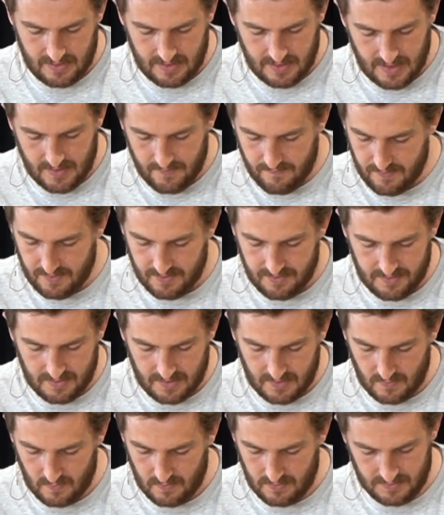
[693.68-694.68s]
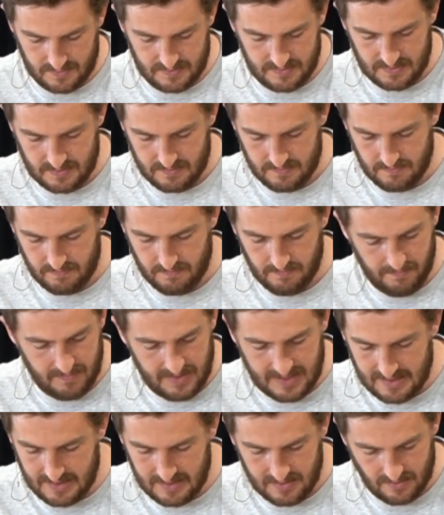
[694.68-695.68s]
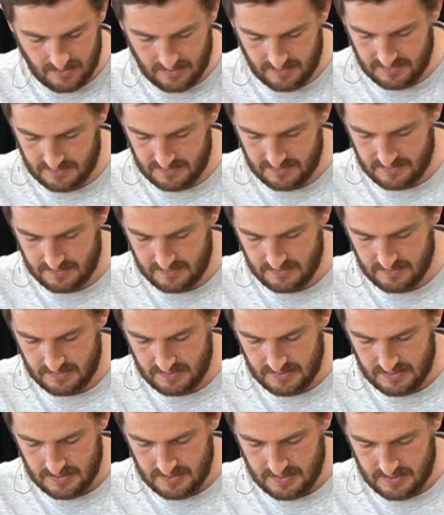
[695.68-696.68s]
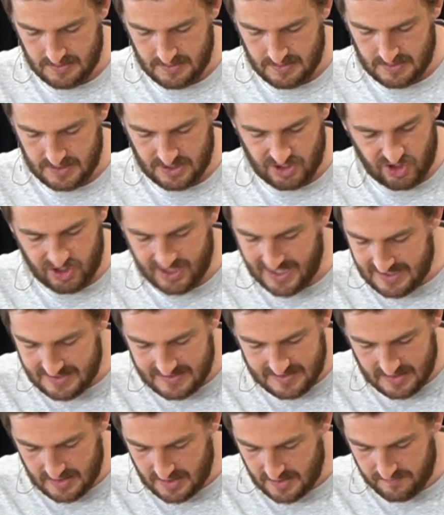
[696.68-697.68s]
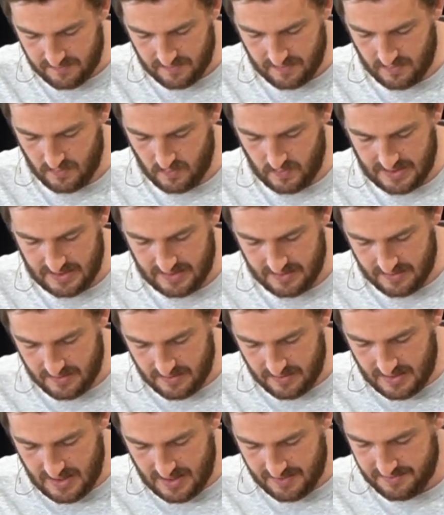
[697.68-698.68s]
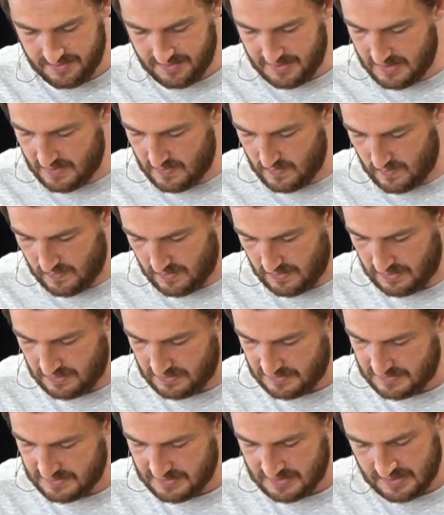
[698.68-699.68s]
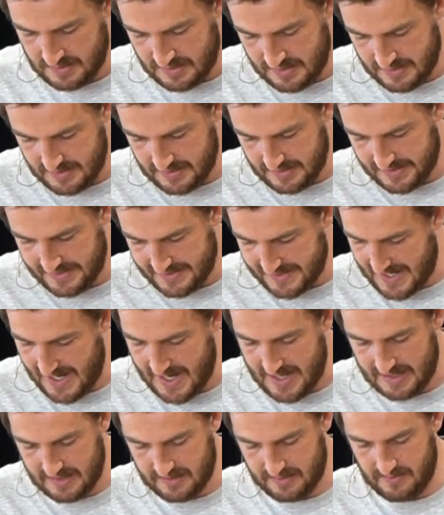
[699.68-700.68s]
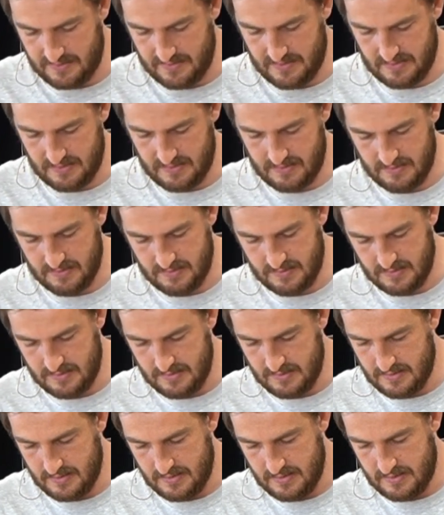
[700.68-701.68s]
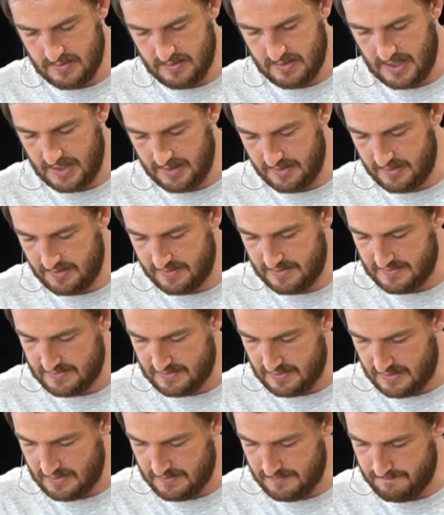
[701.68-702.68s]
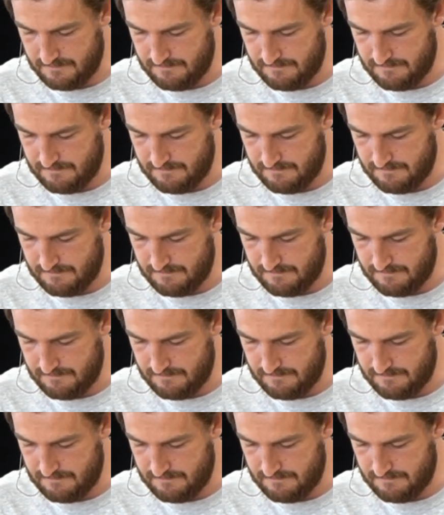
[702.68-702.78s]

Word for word: everything was meaningless, a chasing after the wind. Nothing was gained under the sun.